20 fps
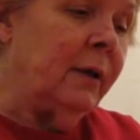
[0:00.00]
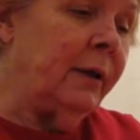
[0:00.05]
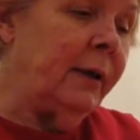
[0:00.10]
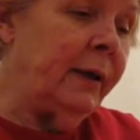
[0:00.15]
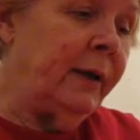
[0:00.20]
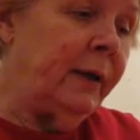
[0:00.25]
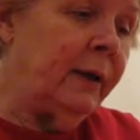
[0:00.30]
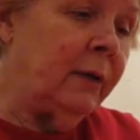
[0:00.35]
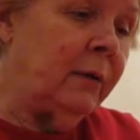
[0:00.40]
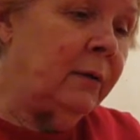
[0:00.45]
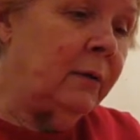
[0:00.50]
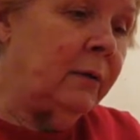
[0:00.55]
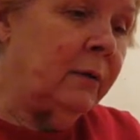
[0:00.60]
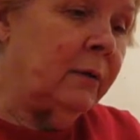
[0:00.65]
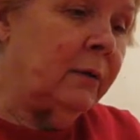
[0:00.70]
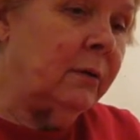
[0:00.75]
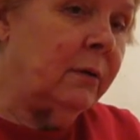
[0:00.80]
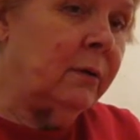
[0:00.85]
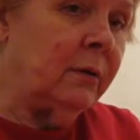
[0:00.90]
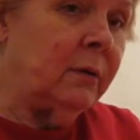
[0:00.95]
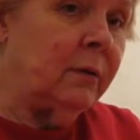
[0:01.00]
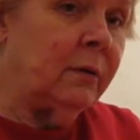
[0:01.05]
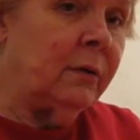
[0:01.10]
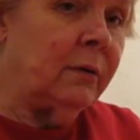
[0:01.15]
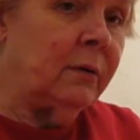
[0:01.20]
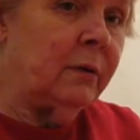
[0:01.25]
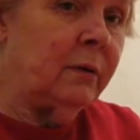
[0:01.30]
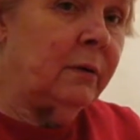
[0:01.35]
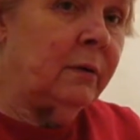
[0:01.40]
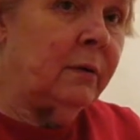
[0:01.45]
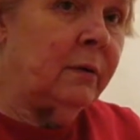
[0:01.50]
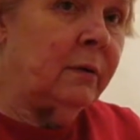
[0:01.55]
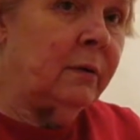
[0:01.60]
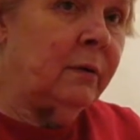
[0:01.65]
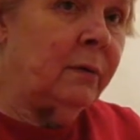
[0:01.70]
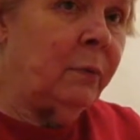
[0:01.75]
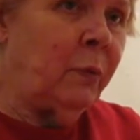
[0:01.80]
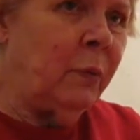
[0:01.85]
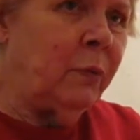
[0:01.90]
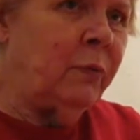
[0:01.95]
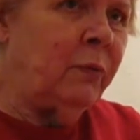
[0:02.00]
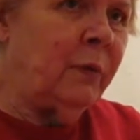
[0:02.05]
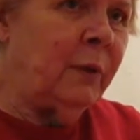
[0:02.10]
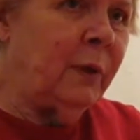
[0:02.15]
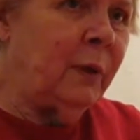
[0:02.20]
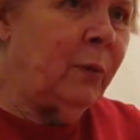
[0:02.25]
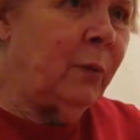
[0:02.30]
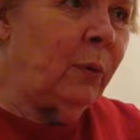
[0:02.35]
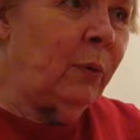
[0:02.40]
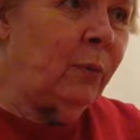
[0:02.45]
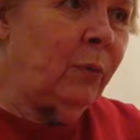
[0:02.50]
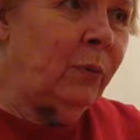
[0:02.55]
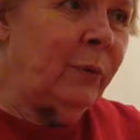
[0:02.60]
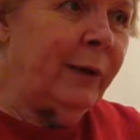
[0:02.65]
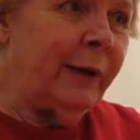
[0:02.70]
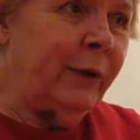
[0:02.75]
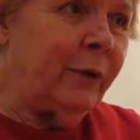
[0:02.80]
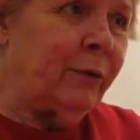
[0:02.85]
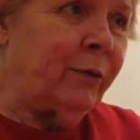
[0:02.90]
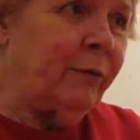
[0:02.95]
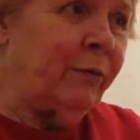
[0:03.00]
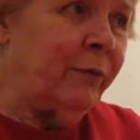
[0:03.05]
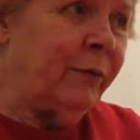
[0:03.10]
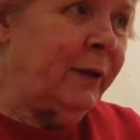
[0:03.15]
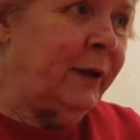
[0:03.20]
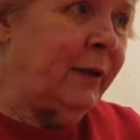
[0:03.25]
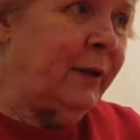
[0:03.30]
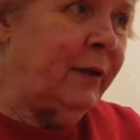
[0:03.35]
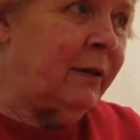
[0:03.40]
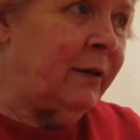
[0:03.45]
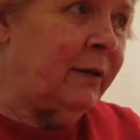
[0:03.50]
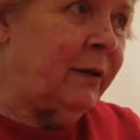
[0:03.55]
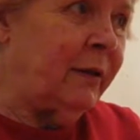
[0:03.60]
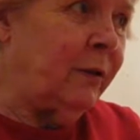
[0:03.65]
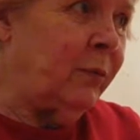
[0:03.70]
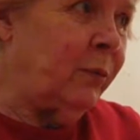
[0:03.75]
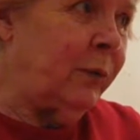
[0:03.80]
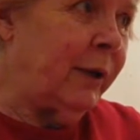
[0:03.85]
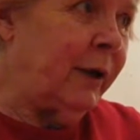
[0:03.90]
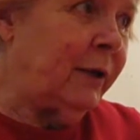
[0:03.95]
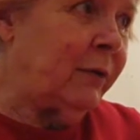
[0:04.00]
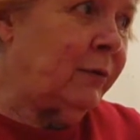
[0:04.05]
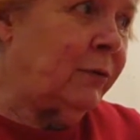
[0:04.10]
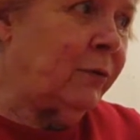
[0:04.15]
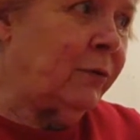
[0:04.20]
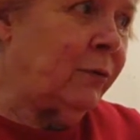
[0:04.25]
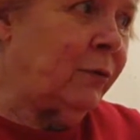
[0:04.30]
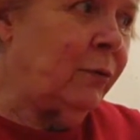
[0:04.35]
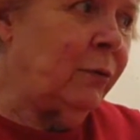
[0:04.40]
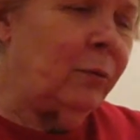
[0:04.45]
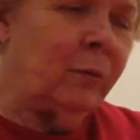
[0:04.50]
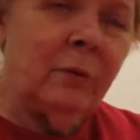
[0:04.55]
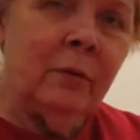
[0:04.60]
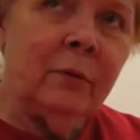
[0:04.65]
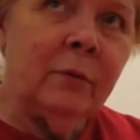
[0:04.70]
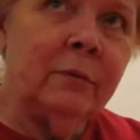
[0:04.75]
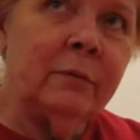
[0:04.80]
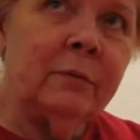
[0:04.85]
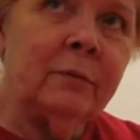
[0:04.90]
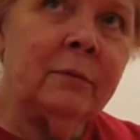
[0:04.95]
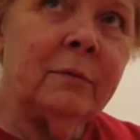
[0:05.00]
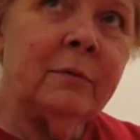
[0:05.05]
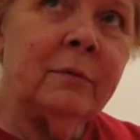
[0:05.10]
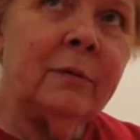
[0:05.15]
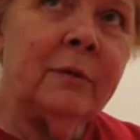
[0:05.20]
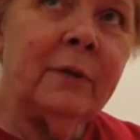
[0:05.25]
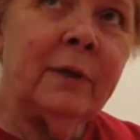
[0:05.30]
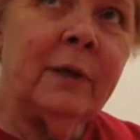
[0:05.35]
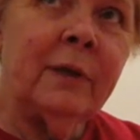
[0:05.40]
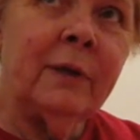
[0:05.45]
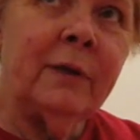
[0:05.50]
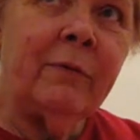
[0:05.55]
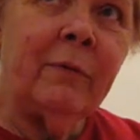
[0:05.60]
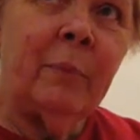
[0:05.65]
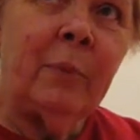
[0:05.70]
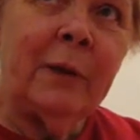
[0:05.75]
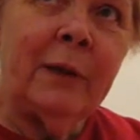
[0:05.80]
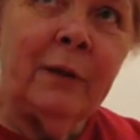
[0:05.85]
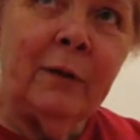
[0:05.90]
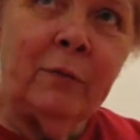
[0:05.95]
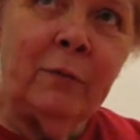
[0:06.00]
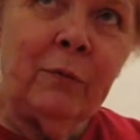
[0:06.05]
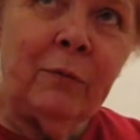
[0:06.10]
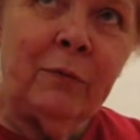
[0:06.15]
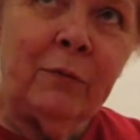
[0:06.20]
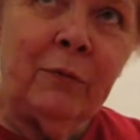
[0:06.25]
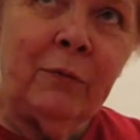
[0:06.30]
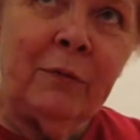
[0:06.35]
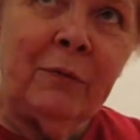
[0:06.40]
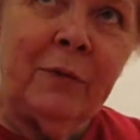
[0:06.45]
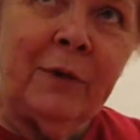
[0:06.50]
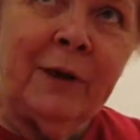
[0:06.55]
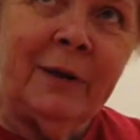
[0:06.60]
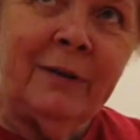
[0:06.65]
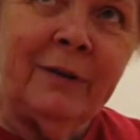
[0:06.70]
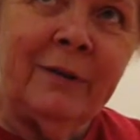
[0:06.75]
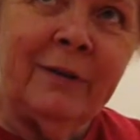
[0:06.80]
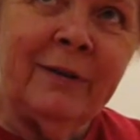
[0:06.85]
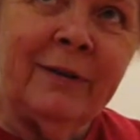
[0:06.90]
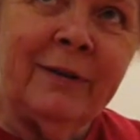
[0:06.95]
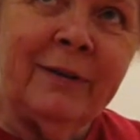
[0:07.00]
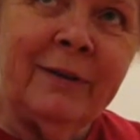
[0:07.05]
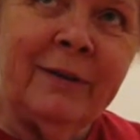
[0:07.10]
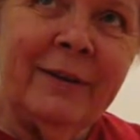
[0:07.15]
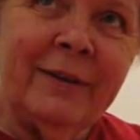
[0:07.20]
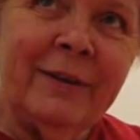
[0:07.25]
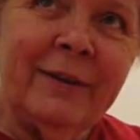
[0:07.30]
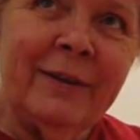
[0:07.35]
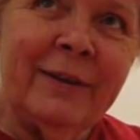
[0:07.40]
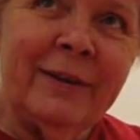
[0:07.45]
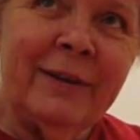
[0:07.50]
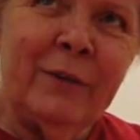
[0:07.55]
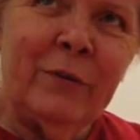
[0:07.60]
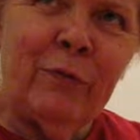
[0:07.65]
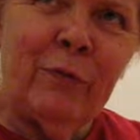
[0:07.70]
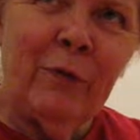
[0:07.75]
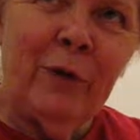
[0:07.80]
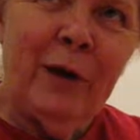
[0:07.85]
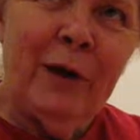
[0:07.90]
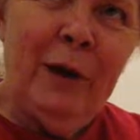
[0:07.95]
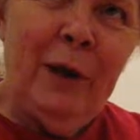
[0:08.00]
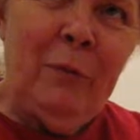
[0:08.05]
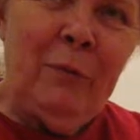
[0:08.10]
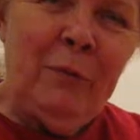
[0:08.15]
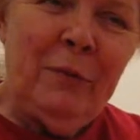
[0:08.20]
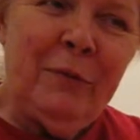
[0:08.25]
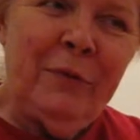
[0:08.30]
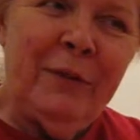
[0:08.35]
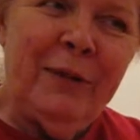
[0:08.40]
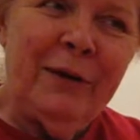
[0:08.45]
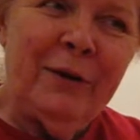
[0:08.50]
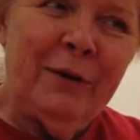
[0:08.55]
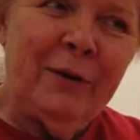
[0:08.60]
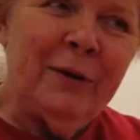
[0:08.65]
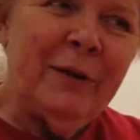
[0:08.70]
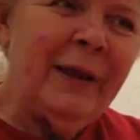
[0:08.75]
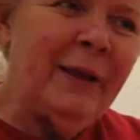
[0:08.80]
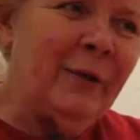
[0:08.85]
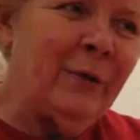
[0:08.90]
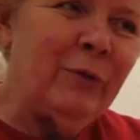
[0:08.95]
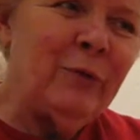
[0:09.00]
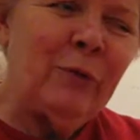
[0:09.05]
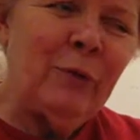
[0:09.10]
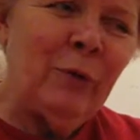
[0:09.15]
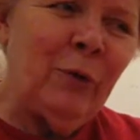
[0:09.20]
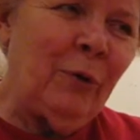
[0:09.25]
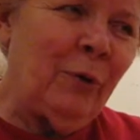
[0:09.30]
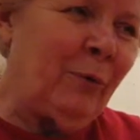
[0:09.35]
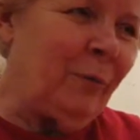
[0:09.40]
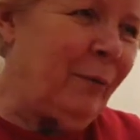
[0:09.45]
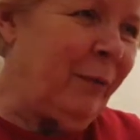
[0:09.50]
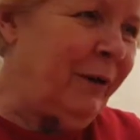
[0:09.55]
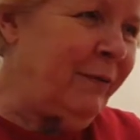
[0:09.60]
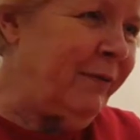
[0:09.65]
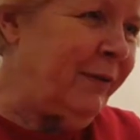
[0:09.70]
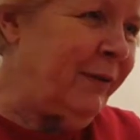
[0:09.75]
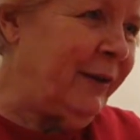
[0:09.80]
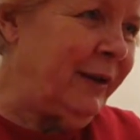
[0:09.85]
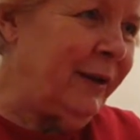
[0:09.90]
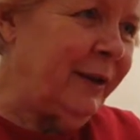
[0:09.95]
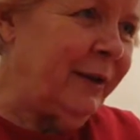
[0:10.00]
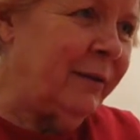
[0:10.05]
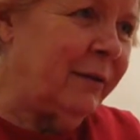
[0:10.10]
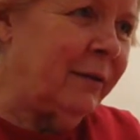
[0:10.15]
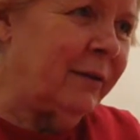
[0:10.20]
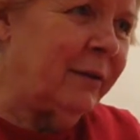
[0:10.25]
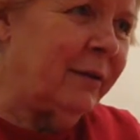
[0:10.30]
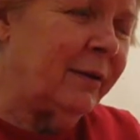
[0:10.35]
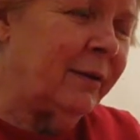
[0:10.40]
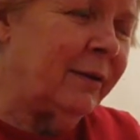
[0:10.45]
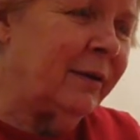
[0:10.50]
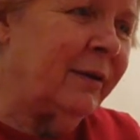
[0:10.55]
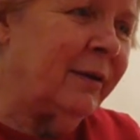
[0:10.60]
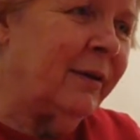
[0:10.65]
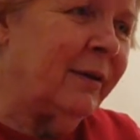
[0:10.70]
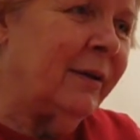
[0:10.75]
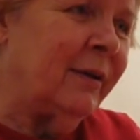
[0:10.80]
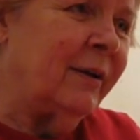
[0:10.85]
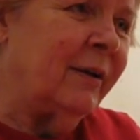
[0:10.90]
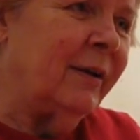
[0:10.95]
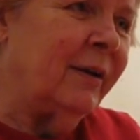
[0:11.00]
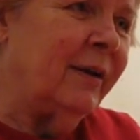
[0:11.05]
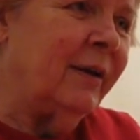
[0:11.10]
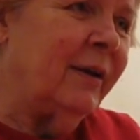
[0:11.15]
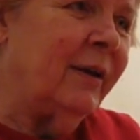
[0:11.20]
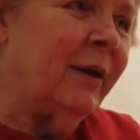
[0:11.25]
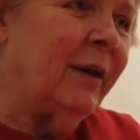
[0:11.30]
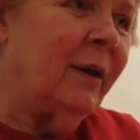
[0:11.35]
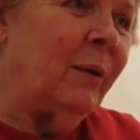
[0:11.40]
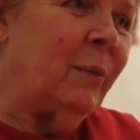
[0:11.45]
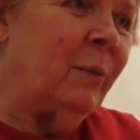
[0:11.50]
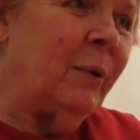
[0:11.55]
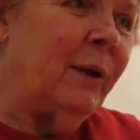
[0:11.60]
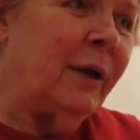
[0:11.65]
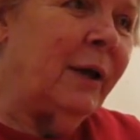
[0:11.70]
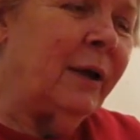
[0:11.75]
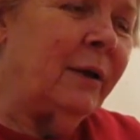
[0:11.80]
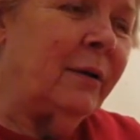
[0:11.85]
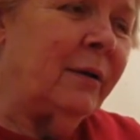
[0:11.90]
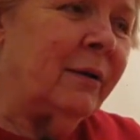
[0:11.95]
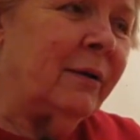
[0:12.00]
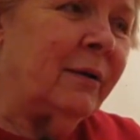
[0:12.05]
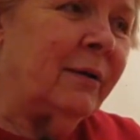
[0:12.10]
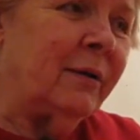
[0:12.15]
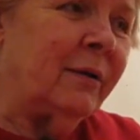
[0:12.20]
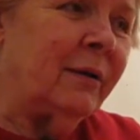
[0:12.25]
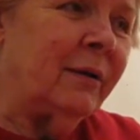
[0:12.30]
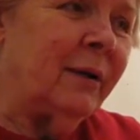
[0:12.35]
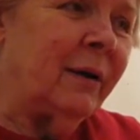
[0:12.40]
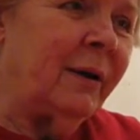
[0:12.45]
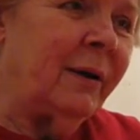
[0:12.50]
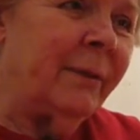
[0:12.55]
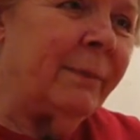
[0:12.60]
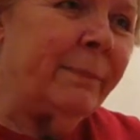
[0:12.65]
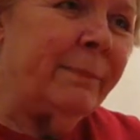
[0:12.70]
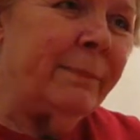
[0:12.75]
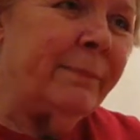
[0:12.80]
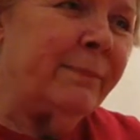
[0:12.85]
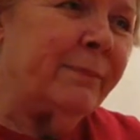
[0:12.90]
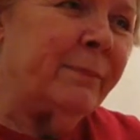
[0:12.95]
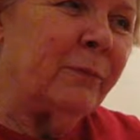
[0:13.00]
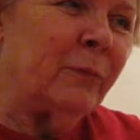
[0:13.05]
And supposedly we were really good friends until we got to school, and then everybody else was her friend. She forgot I was there, and that used to hurt my feelings. But I